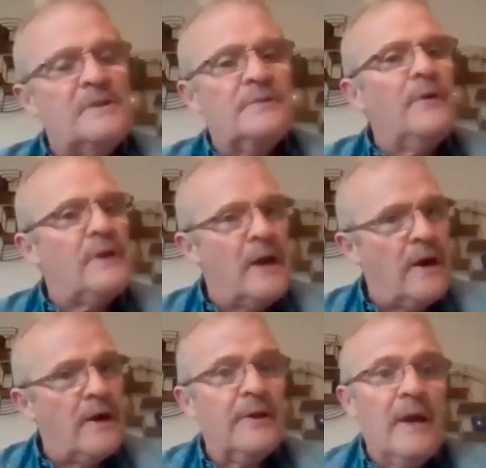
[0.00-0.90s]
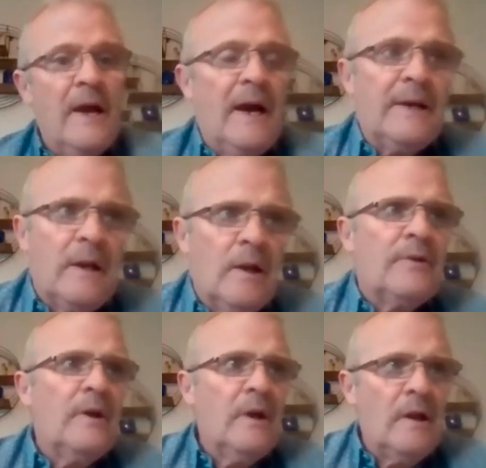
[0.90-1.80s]
very hard, and a
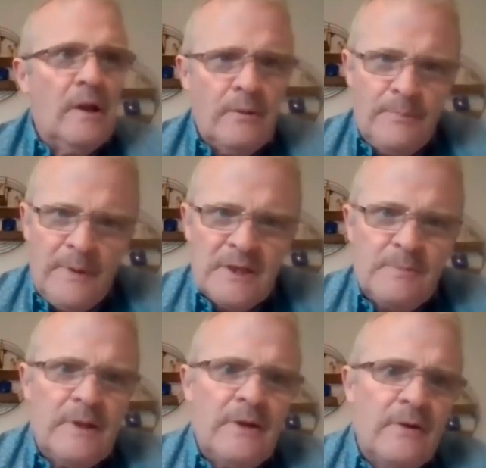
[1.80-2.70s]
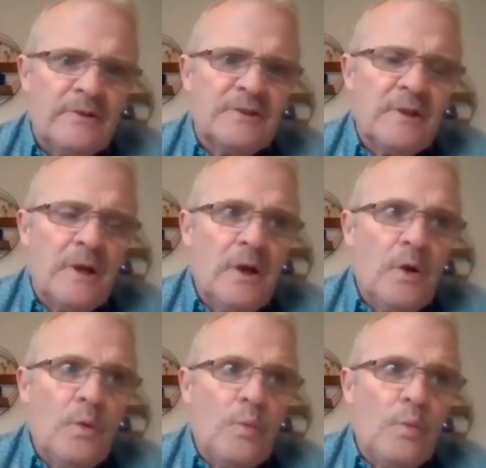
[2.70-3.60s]
lot of bass players
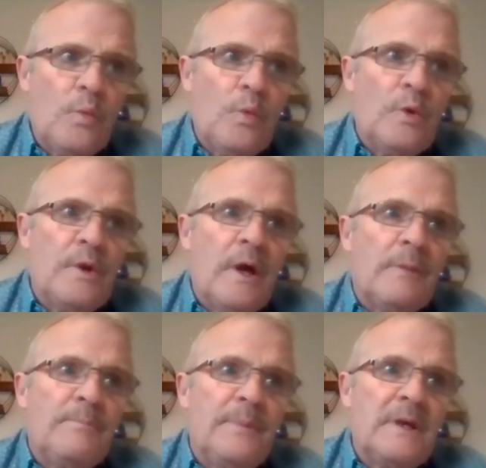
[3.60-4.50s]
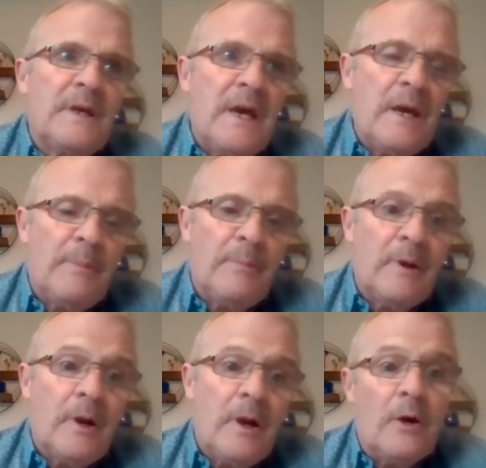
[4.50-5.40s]
would not be
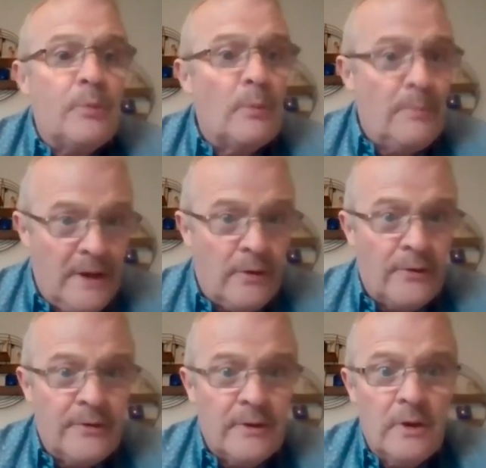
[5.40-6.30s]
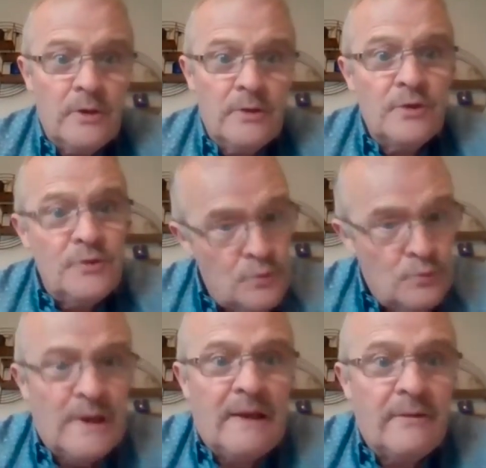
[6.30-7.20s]
capable or prepared to
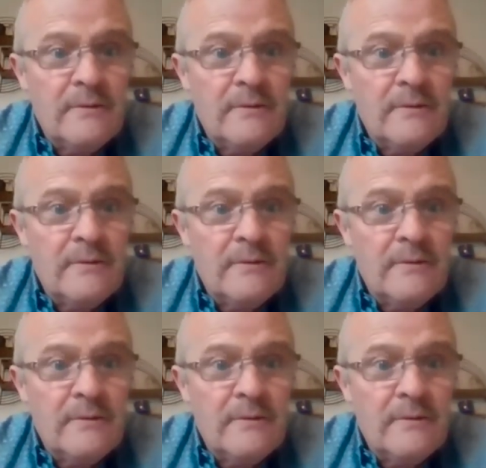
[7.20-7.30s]
do that.